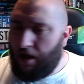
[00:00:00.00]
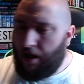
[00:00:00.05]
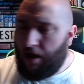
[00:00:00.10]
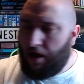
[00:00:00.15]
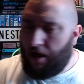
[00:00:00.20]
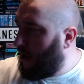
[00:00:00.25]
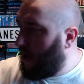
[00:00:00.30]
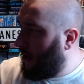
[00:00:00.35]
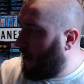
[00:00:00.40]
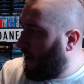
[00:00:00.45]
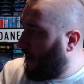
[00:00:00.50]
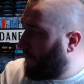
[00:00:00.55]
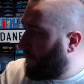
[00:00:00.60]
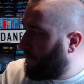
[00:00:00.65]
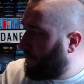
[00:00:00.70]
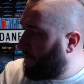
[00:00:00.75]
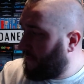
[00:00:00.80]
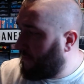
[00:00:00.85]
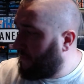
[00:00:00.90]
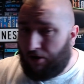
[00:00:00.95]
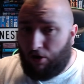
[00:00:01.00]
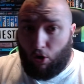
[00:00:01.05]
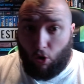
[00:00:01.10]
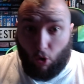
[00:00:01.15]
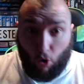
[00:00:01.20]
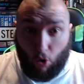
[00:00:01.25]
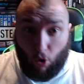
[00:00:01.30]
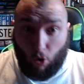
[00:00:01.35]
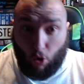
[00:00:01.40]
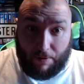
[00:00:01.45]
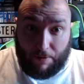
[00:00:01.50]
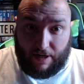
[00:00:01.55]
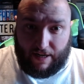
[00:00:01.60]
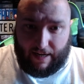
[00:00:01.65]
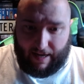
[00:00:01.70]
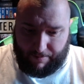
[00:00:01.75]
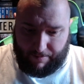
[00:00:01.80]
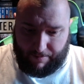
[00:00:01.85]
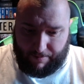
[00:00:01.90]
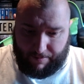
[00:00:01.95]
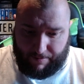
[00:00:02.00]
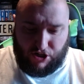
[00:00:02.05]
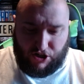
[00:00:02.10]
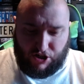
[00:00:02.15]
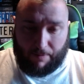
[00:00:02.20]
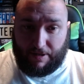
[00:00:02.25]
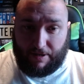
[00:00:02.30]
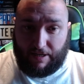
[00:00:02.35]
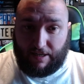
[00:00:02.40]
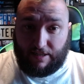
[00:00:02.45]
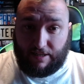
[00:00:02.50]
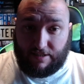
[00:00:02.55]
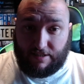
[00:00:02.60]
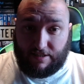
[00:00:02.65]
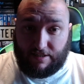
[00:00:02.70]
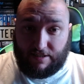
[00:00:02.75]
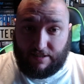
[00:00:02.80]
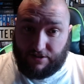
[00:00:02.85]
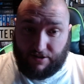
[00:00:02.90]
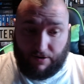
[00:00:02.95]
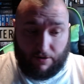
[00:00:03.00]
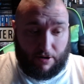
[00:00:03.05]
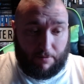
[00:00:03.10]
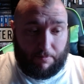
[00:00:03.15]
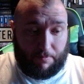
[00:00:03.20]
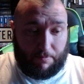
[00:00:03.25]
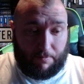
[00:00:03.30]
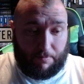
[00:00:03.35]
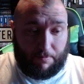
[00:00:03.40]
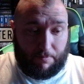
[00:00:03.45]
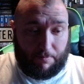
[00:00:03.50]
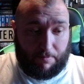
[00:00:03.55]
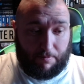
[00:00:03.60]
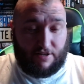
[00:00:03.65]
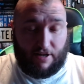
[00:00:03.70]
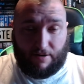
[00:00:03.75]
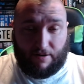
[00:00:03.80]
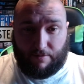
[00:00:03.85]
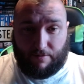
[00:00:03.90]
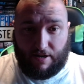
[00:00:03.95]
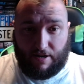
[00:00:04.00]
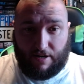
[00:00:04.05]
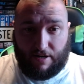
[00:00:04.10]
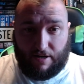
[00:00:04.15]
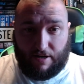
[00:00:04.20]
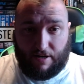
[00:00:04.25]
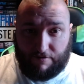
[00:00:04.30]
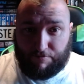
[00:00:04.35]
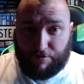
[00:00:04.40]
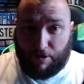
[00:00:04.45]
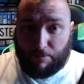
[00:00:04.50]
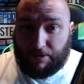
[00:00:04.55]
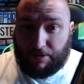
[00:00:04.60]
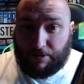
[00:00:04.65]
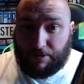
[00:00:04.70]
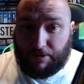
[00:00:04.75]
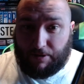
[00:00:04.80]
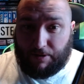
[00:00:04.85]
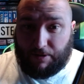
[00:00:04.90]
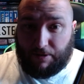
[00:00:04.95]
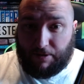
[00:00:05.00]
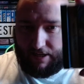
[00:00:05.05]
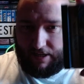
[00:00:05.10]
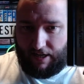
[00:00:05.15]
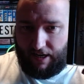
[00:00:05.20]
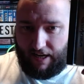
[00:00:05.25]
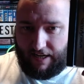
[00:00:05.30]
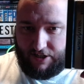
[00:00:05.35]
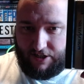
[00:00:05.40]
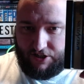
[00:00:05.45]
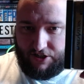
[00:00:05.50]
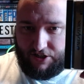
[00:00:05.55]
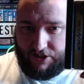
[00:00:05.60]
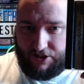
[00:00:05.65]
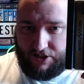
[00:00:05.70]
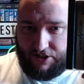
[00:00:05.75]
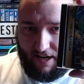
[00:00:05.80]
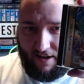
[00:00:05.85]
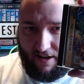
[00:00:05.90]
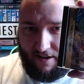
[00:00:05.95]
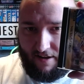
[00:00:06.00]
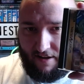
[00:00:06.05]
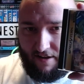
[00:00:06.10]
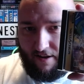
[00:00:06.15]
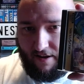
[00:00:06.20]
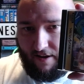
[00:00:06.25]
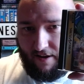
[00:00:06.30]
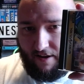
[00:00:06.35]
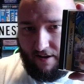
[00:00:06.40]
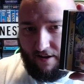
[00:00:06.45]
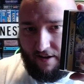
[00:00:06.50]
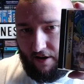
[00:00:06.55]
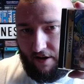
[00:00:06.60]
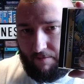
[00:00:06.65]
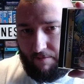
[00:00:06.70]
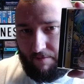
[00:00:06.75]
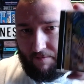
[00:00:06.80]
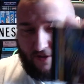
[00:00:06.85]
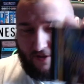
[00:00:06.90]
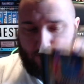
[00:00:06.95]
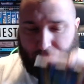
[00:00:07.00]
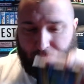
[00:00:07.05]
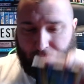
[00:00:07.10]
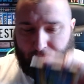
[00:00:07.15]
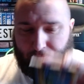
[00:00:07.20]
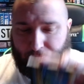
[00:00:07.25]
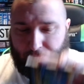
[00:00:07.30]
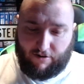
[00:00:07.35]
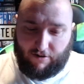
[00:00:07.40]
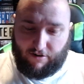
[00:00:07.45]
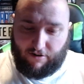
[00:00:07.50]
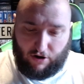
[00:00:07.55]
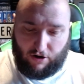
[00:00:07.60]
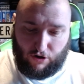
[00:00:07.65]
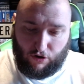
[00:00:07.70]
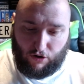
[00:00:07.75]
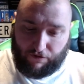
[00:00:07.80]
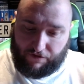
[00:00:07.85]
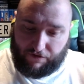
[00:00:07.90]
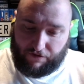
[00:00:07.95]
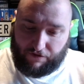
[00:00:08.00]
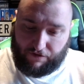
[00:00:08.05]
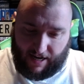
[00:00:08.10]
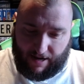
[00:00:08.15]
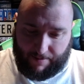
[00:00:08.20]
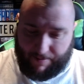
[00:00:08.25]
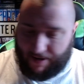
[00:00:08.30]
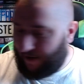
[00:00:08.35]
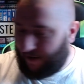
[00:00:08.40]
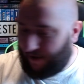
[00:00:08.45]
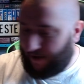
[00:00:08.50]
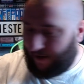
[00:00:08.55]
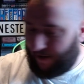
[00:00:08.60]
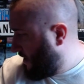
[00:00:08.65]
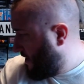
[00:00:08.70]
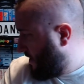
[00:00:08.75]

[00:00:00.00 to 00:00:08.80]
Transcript: Or I'm going to get me a Japanese Saturn so I can play it. So you've probably started a collection here. Space Harrier, I love this game anyway.